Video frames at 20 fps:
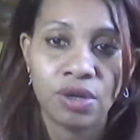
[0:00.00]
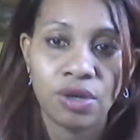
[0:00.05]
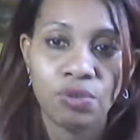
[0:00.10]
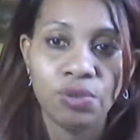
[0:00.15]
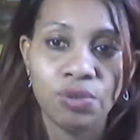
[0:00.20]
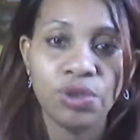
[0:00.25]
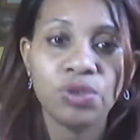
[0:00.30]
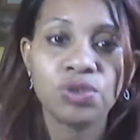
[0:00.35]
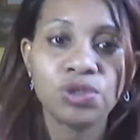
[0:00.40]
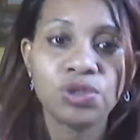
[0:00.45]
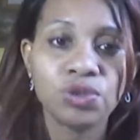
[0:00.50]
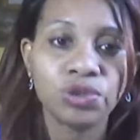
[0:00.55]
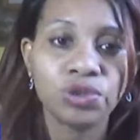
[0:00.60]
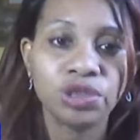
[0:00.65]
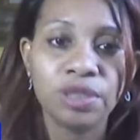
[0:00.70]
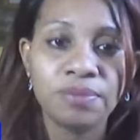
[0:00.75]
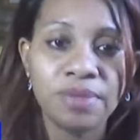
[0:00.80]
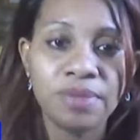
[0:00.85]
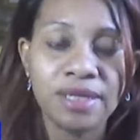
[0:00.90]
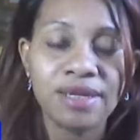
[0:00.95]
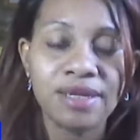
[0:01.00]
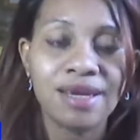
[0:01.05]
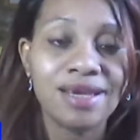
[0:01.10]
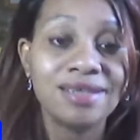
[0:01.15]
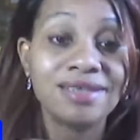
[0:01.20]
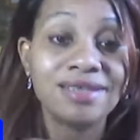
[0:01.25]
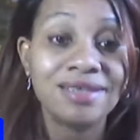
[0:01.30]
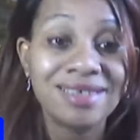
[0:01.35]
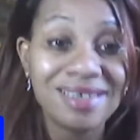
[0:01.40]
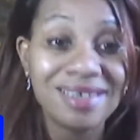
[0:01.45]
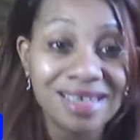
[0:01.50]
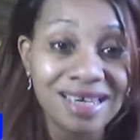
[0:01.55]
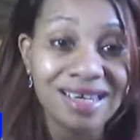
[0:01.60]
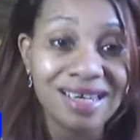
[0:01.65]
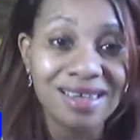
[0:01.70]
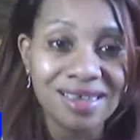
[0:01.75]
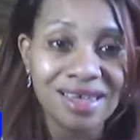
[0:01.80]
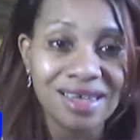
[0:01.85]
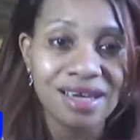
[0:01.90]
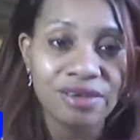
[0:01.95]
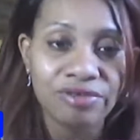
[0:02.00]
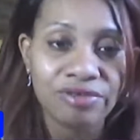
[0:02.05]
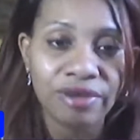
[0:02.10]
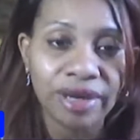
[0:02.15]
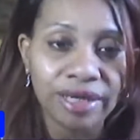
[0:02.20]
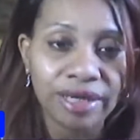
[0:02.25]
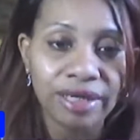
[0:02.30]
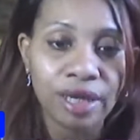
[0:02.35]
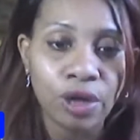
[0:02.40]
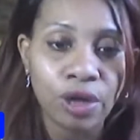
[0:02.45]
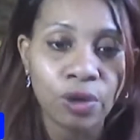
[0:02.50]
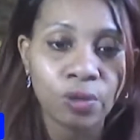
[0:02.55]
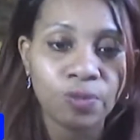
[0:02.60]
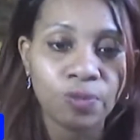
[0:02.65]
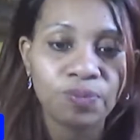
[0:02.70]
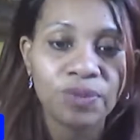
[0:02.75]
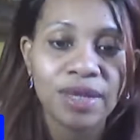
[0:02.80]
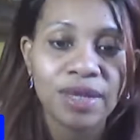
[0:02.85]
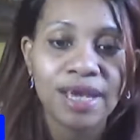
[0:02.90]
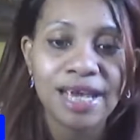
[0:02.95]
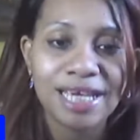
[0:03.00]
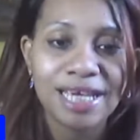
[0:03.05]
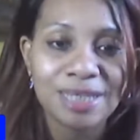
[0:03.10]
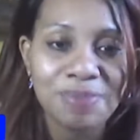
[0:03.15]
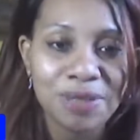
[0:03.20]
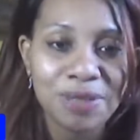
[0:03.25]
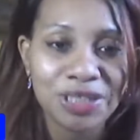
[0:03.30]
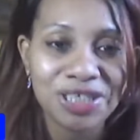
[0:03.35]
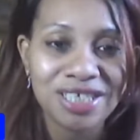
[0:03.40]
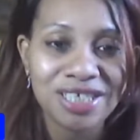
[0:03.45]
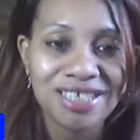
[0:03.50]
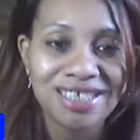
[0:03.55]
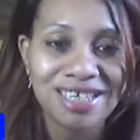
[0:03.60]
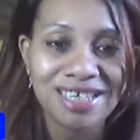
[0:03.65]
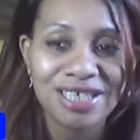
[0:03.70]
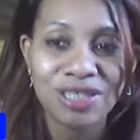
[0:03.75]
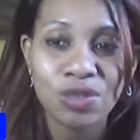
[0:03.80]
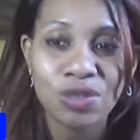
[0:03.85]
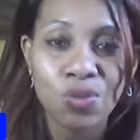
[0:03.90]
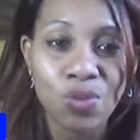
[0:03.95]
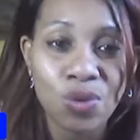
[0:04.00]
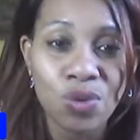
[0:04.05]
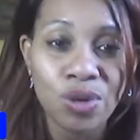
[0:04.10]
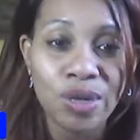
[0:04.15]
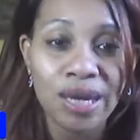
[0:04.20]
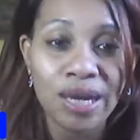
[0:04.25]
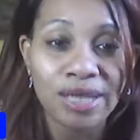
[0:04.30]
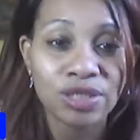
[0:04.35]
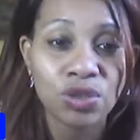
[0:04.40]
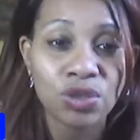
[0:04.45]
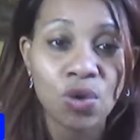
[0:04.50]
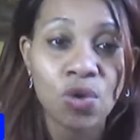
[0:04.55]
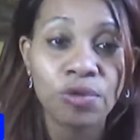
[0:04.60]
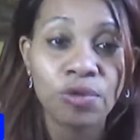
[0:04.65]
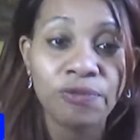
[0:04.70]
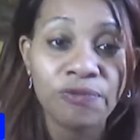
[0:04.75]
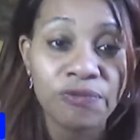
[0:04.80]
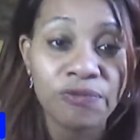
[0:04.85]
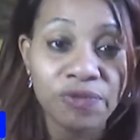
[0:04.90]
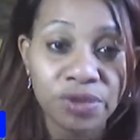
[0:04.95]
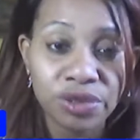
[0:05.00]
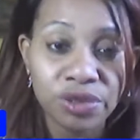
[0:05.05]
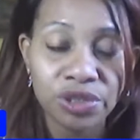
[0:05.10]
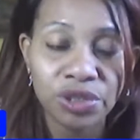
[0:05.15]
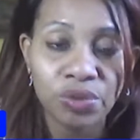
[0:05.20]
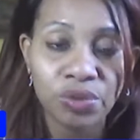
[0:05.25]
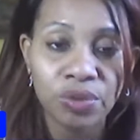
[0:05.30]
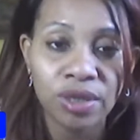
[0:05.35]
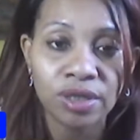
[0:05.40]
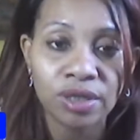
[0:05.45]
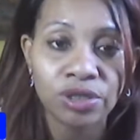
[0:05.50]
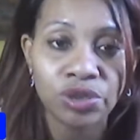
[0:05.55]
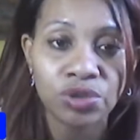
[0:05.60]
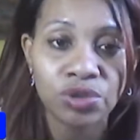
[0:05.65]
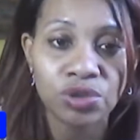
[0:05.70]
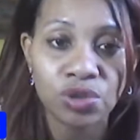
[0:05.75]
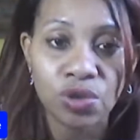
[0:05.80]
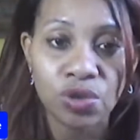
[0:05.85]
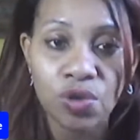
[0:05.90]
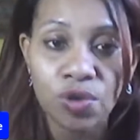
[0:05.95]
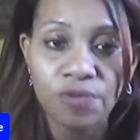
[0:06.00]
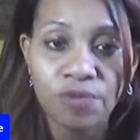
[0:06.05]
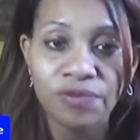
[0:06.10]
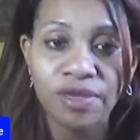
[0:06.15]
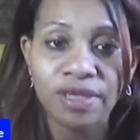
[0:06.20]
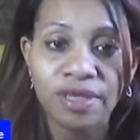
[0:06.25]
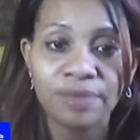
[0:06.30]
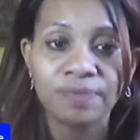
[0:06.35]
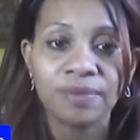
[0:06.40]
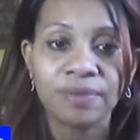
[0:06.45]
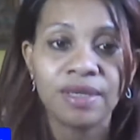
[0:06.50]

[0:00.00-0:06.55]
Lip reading: We know social media is the thing right now, especially since the world has gone virtual due to COVID.